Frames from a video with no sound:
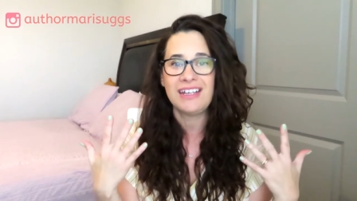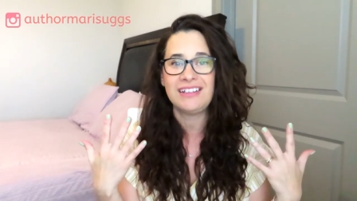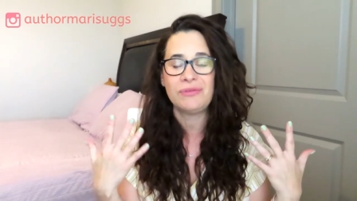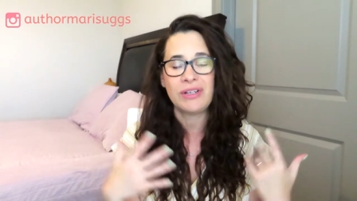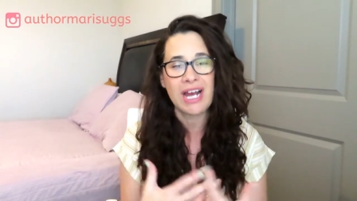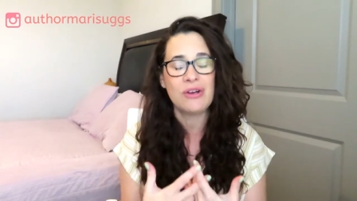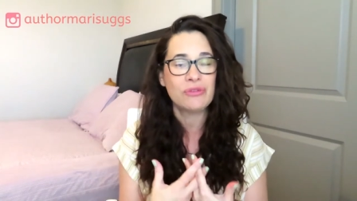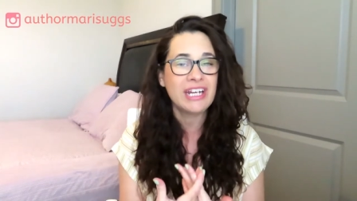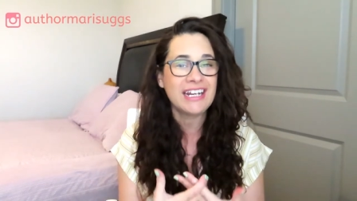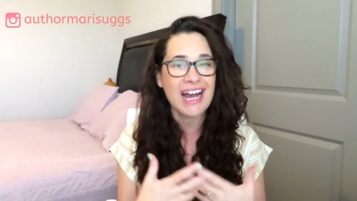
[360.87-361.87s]
And when I
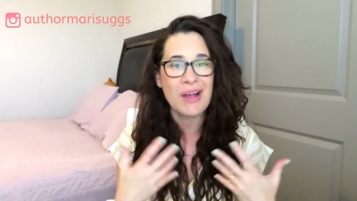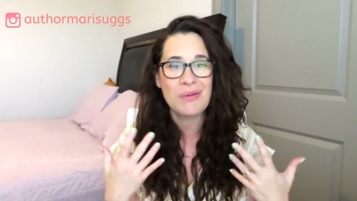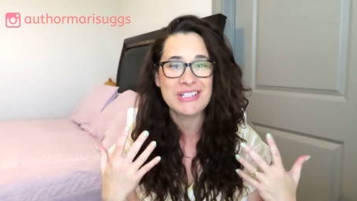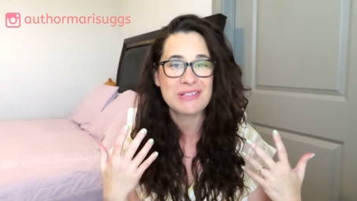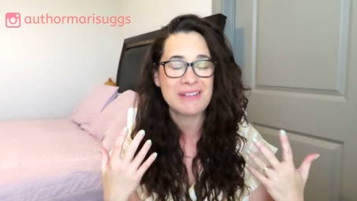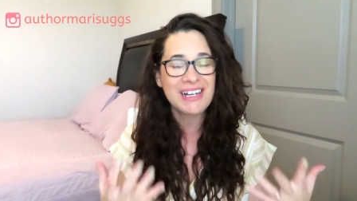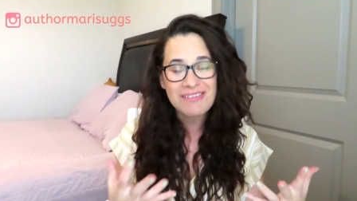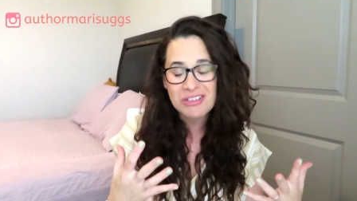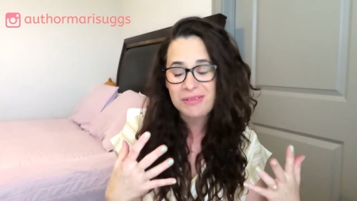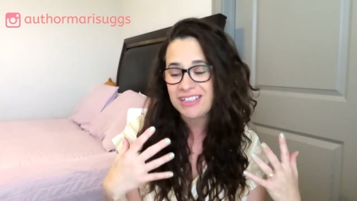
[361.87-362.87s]
read, I want to be
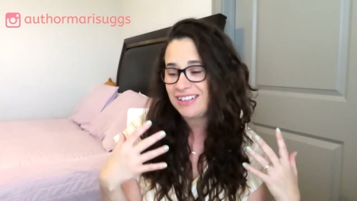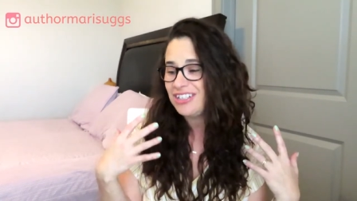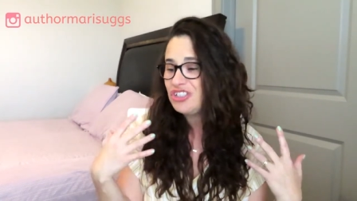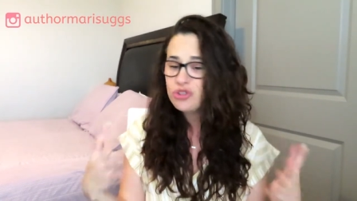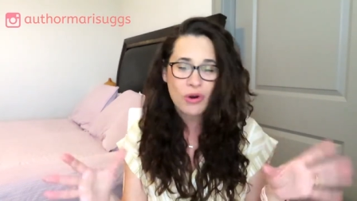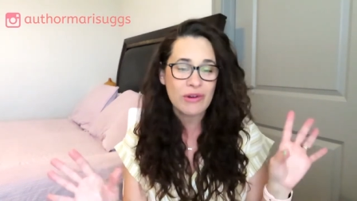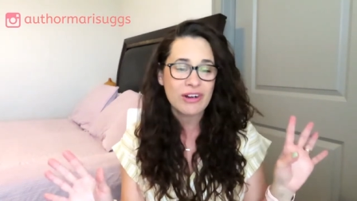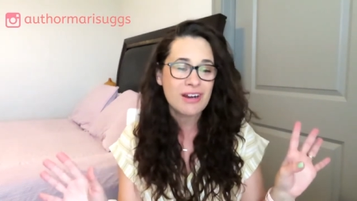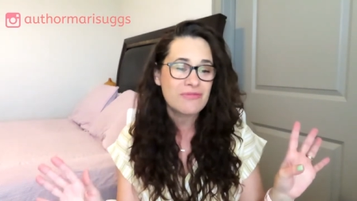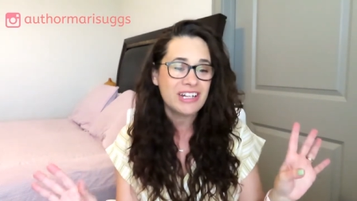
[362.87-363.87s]
comfortable and enjoy
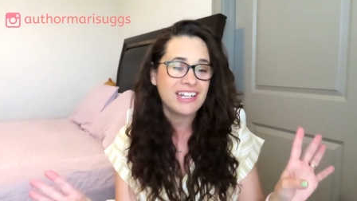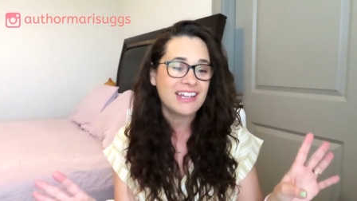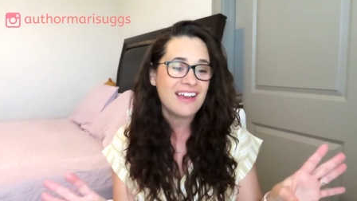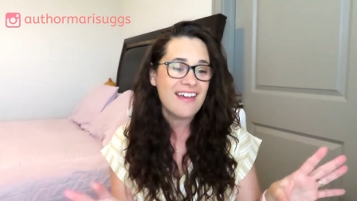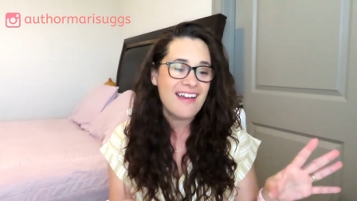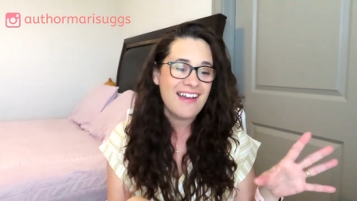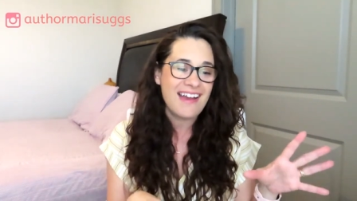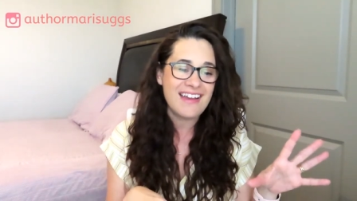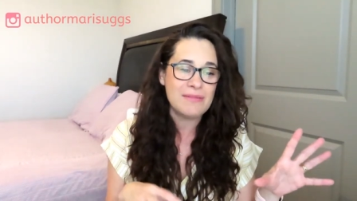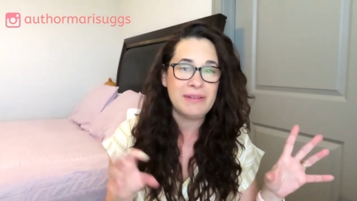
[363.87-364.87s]
what I'm reading
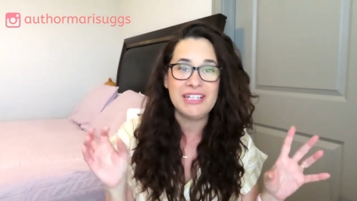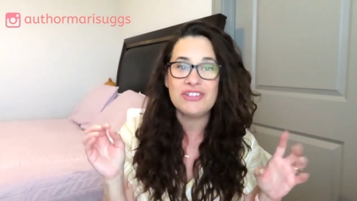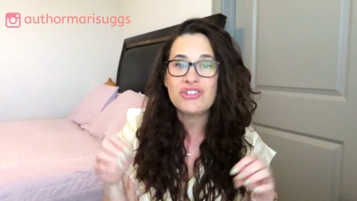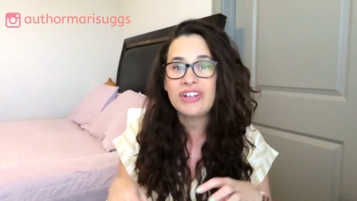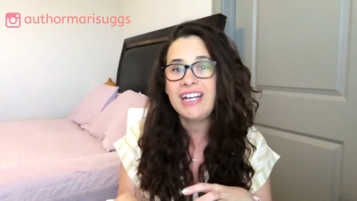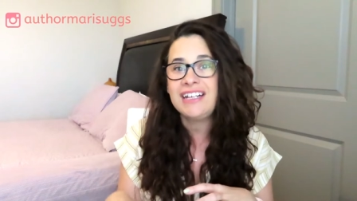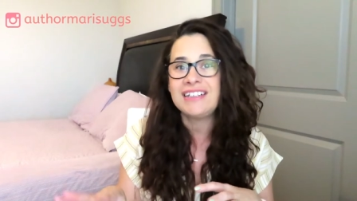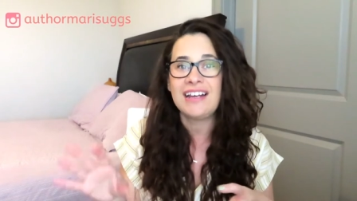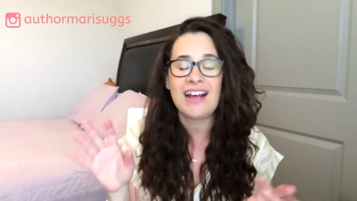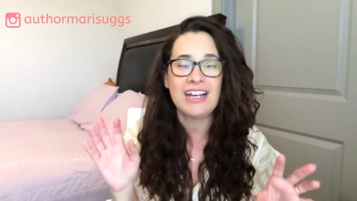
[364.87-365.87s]
and be intrigued,
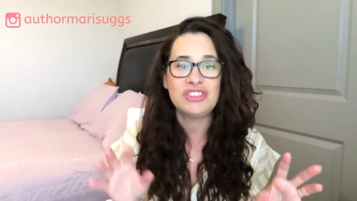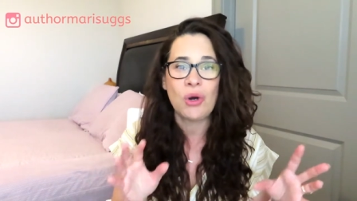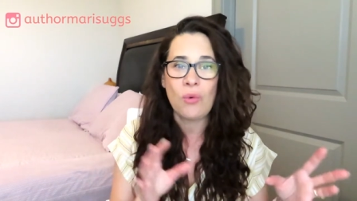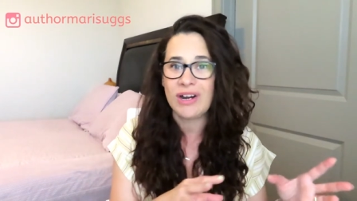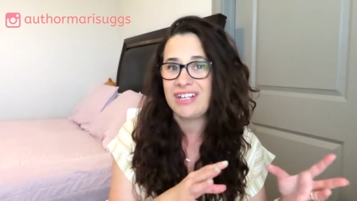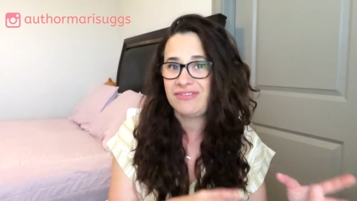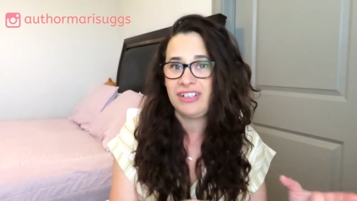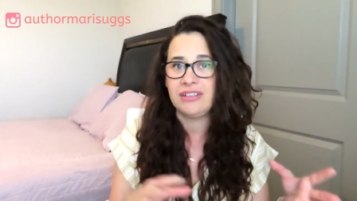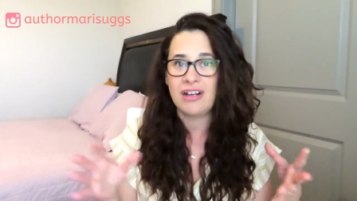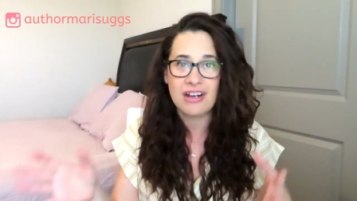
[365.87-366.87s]
and I don't want to
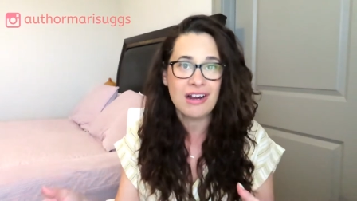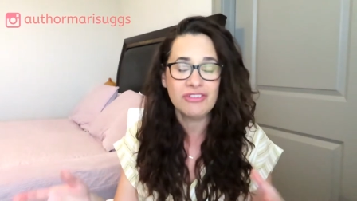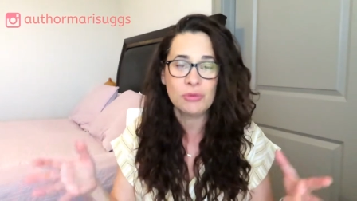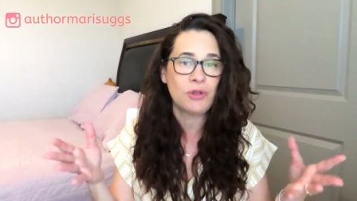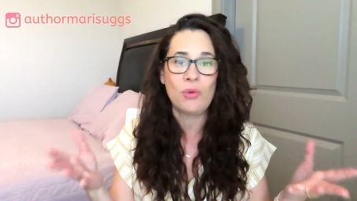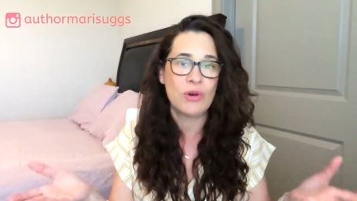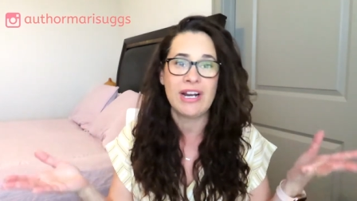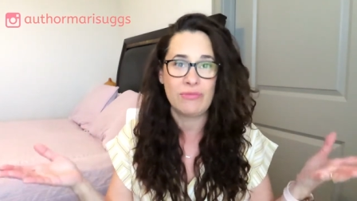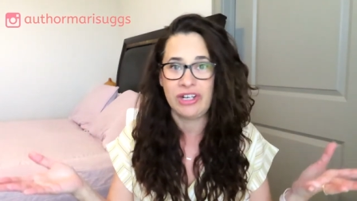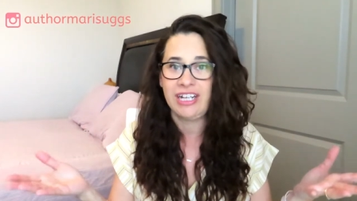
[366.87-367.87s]
feel uncomfortable when
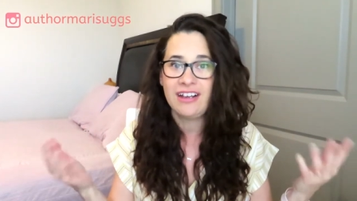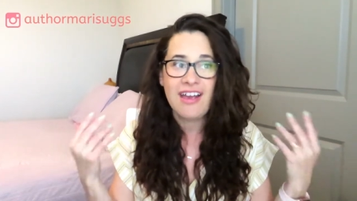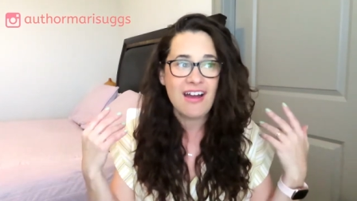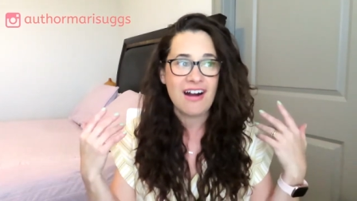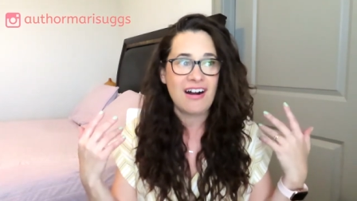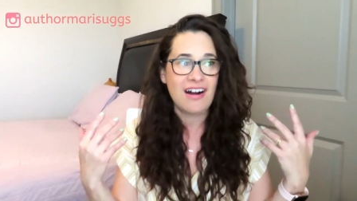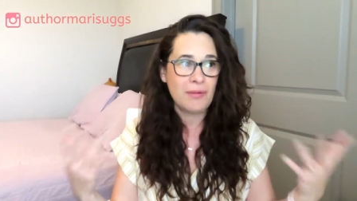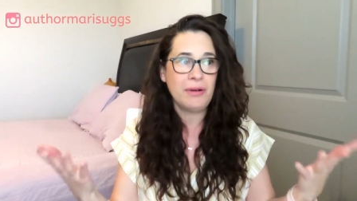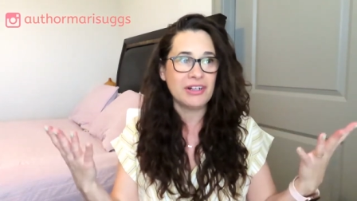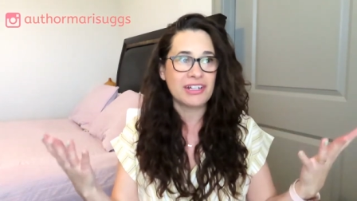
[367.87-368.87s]
I'm reading a
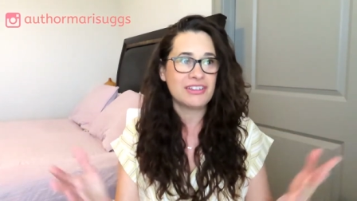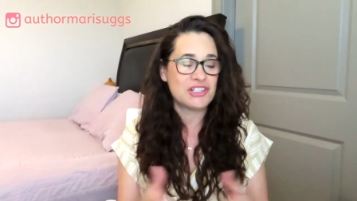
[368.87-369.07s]
book.